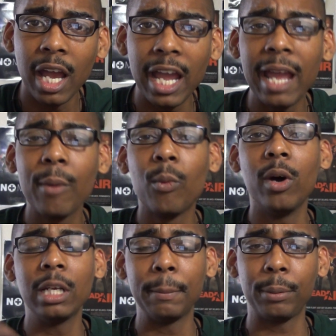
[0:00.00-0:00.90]
I had
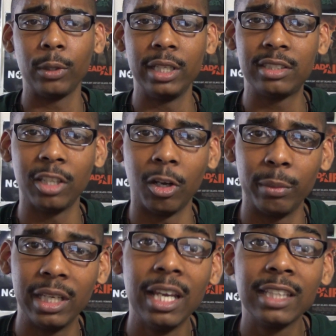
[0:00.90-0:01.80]
one employee tell
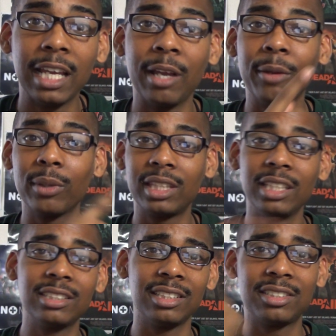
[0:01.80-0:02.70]
me that
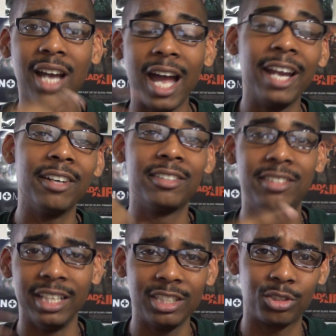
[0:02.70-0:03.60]
within his entire
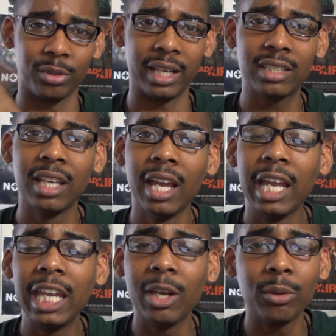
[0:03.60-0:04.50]
district,
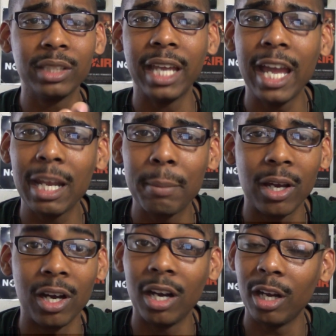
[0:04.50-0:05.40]
he only had
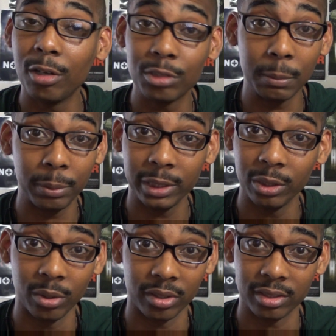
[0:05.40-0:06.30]
about 100
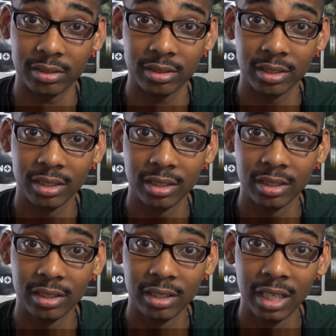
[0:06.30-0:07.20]
pre-orders.
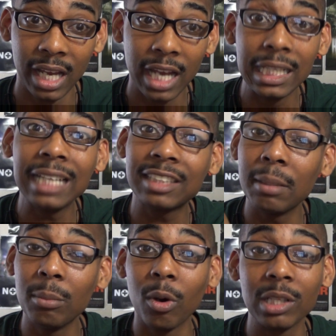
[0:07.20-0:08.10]
that's
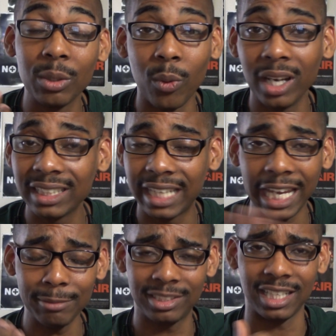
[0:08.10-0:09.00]
at more than one
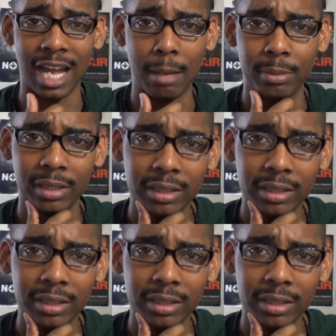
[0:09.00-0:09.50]
GameStop.